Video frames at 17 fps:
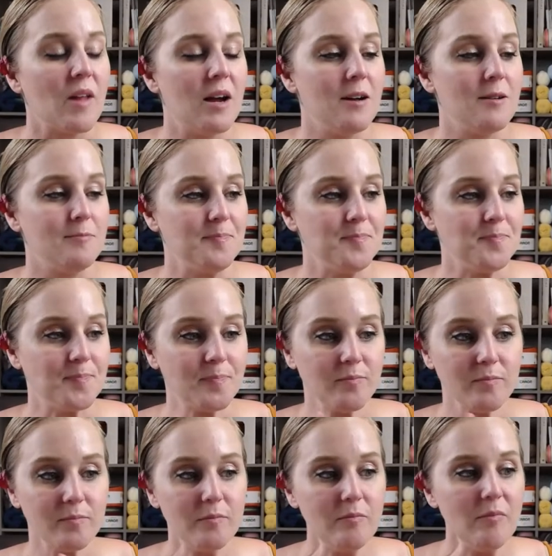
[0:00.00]
Um,
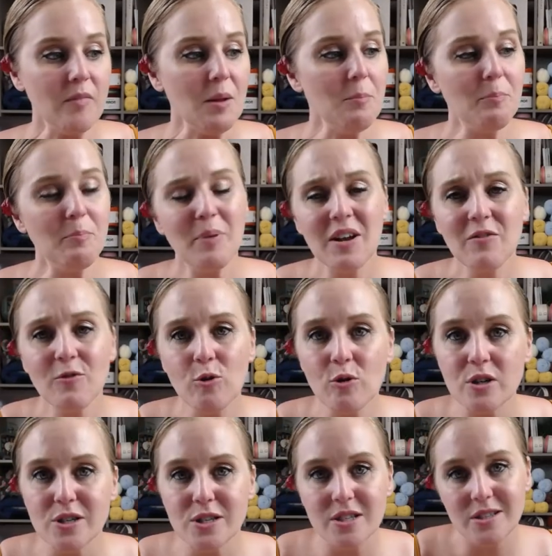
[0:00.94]
but of
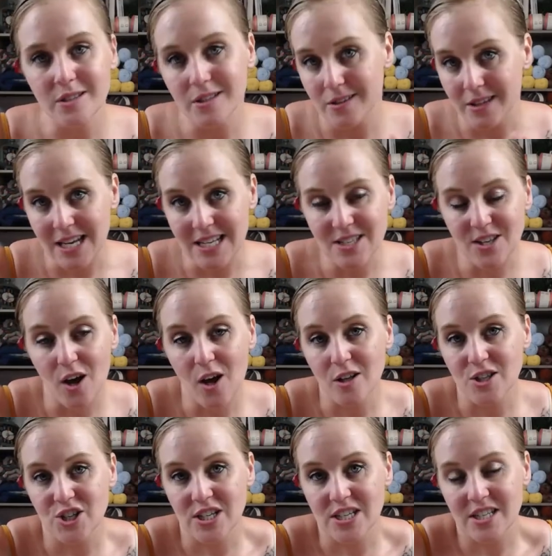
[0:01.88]
course, that's
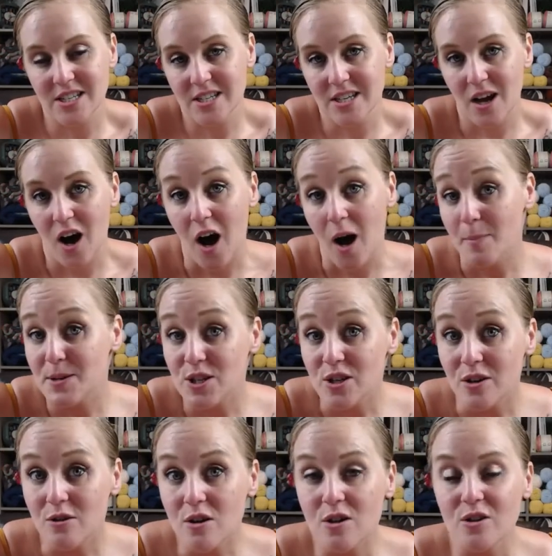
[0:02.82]
all just
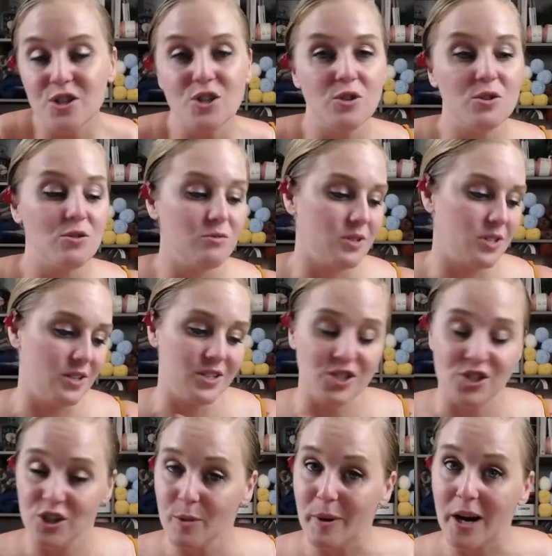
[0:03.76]
optional. You,
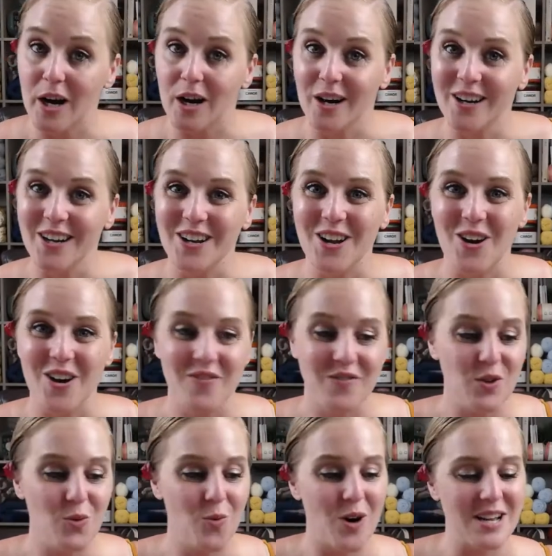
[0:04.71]
it's your bear. You know, if
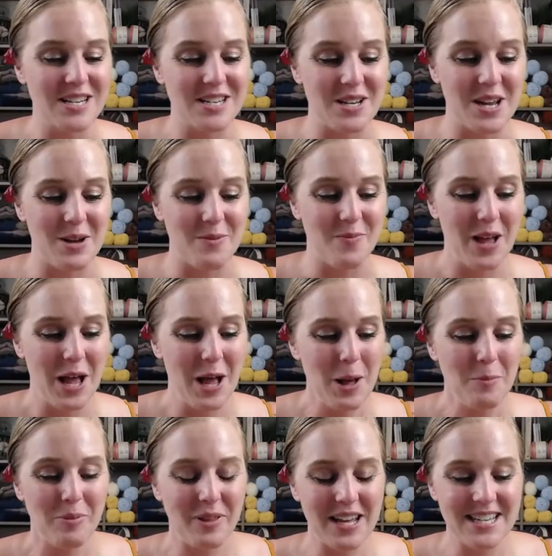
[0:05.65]
you want to
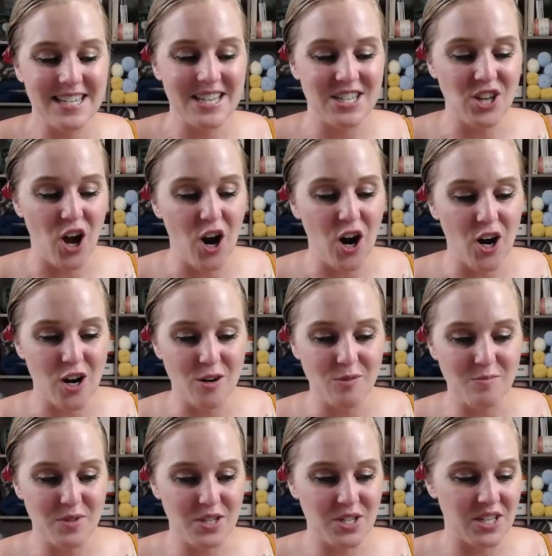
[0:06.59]
place his
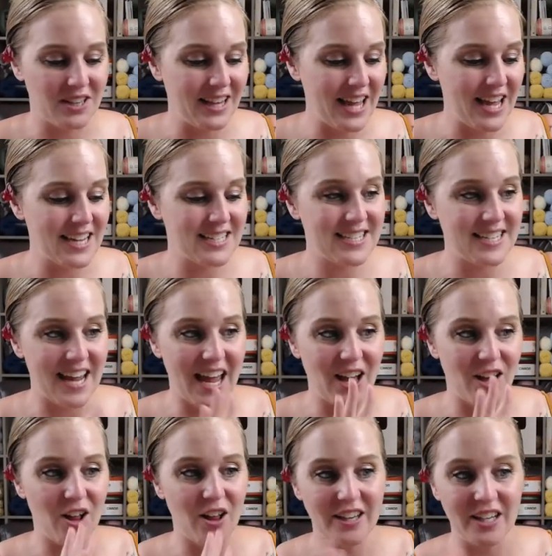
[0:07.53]
arms, legs,
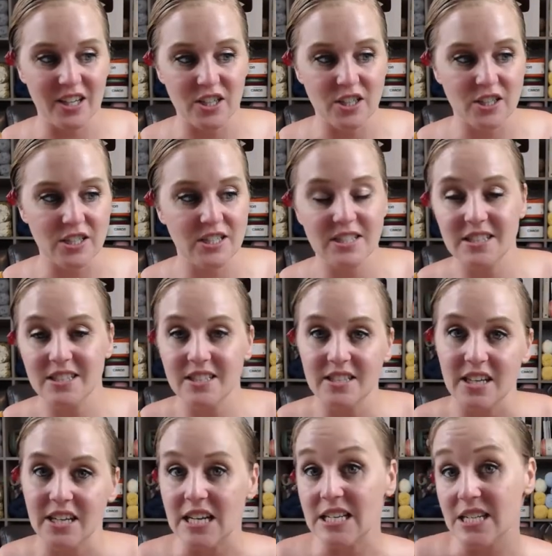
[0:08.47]
tail, ears
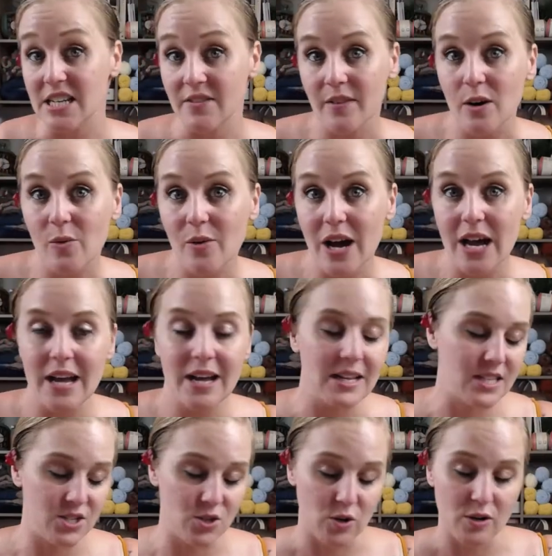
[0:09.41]
in a different way,
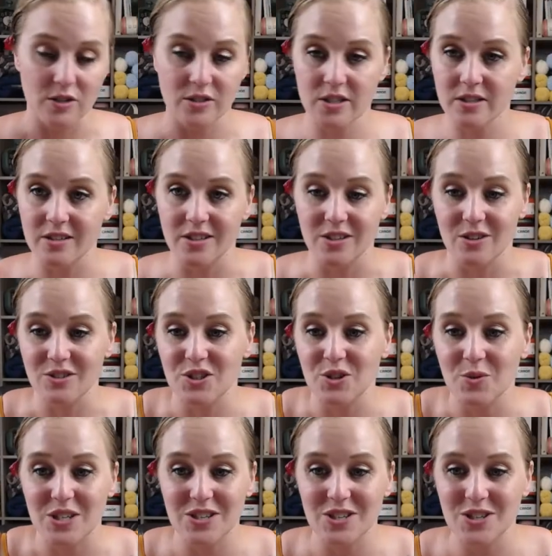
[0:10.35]
it's yours. You know,
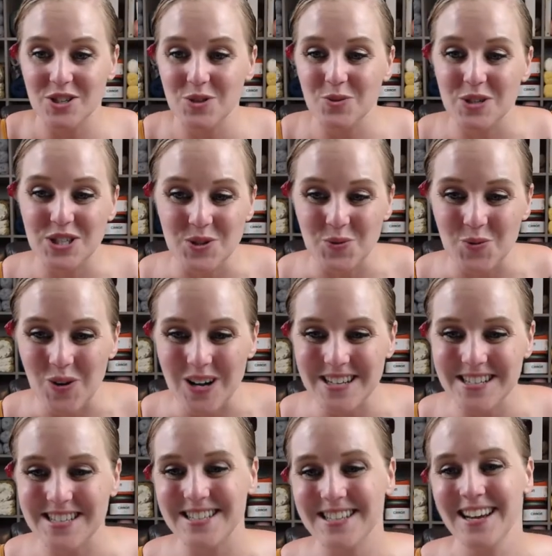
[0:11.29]
do it, do what you
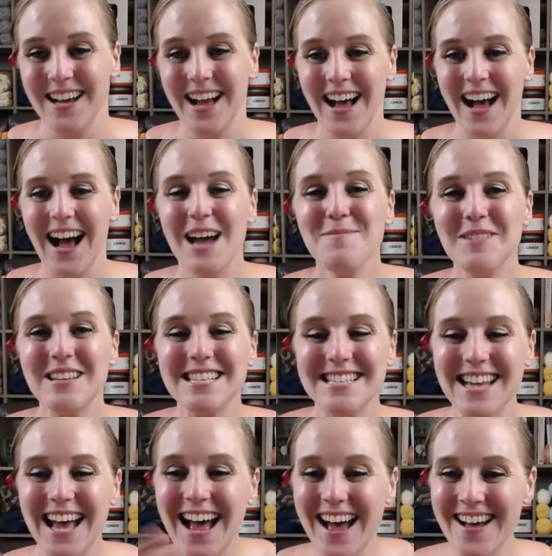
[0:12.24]
want. Hi,
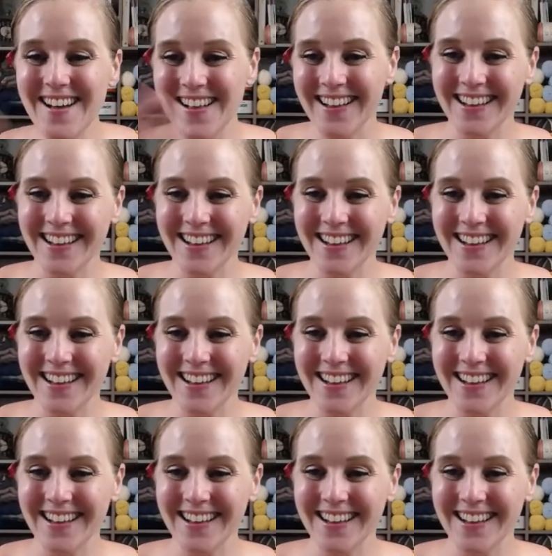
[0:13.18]
Melissa.